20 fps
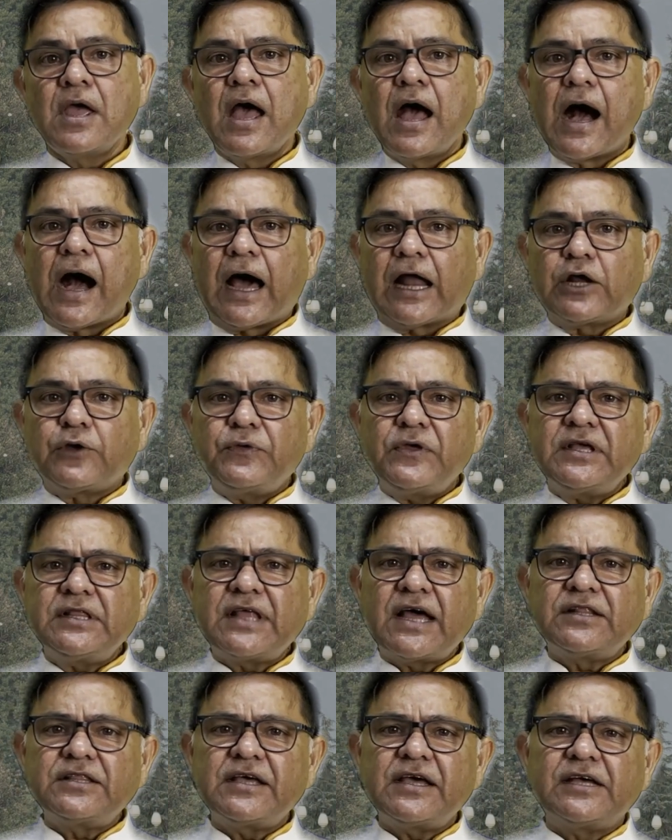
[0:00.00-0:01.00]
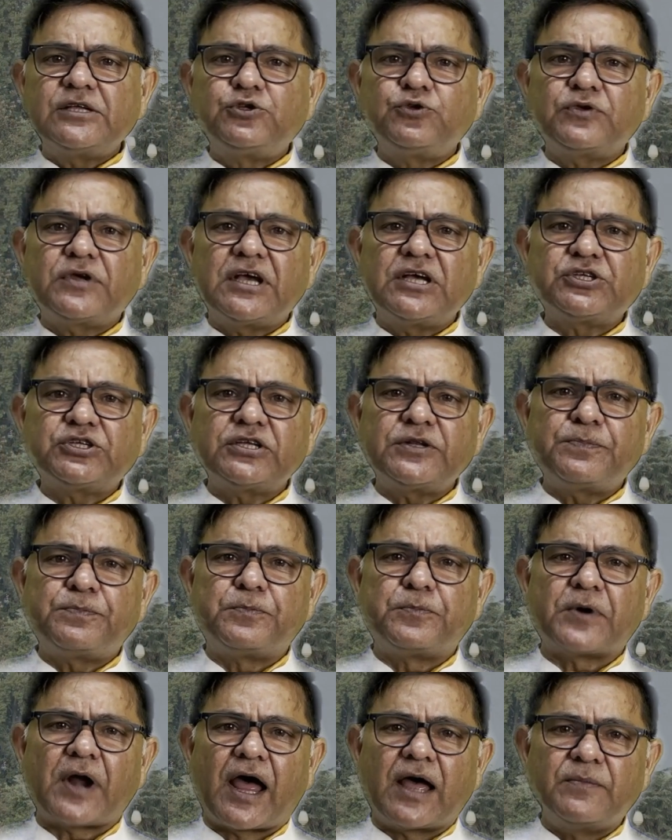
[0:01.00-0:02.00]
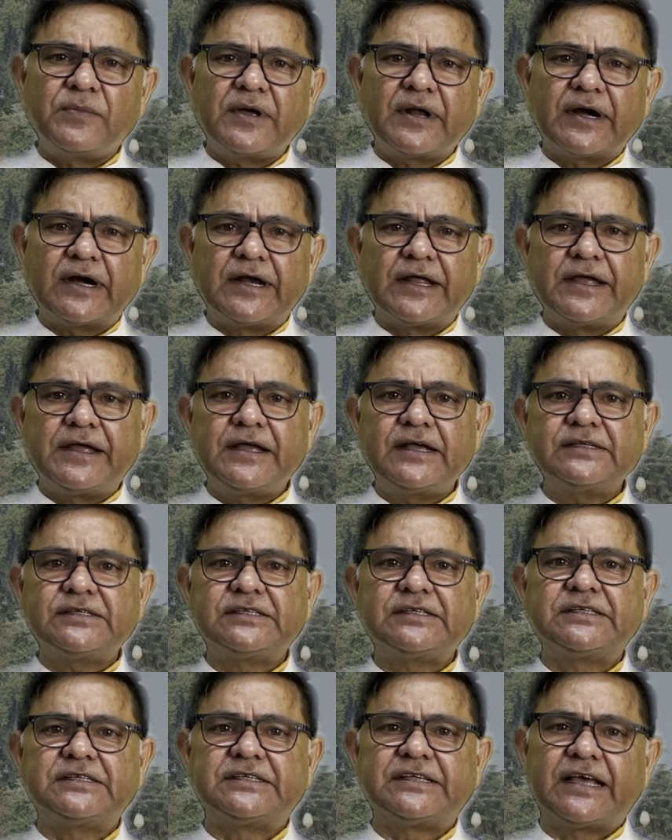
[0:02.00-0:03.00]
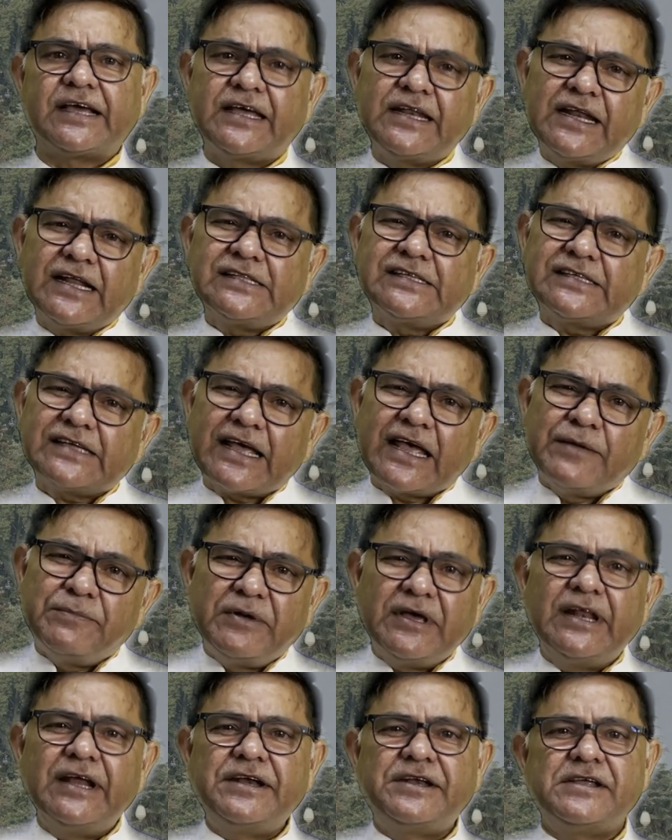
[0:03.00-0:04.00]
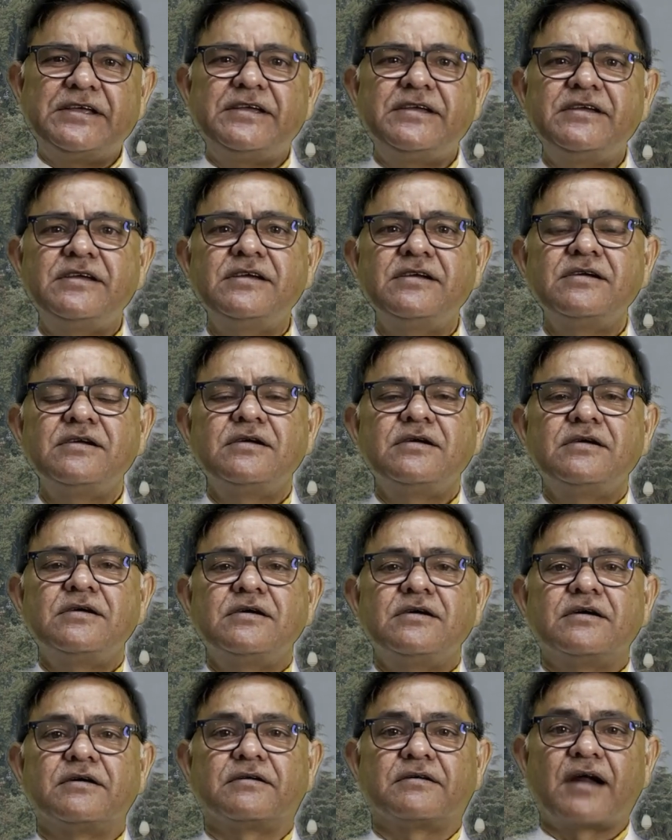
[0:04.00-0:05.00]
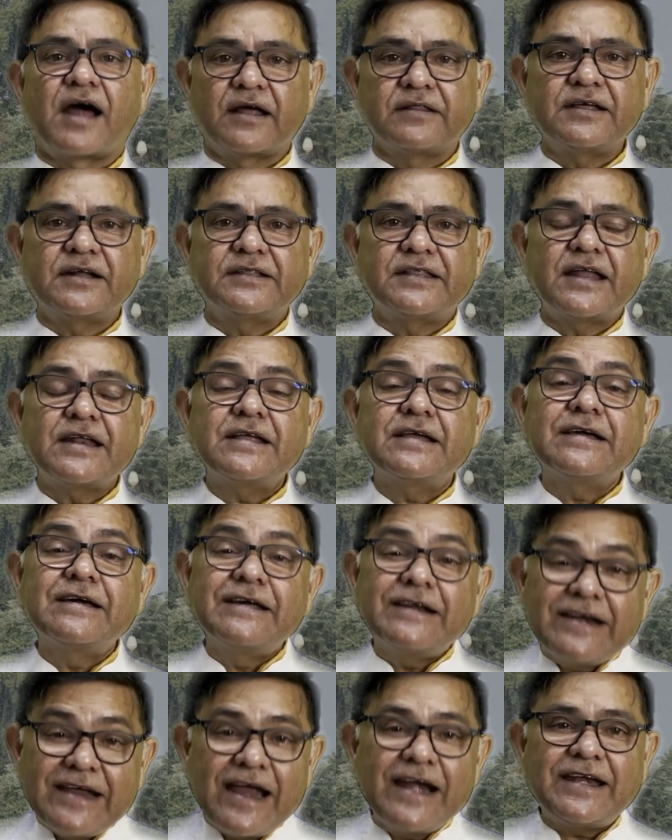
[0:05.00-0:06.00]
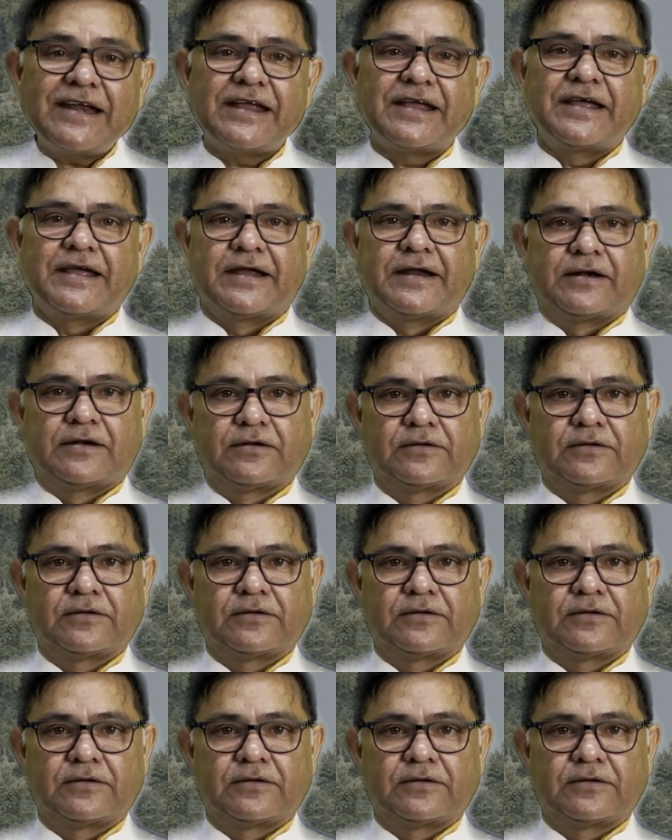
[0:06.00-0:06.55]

arguing that the education primarily signals ability rather than creating it.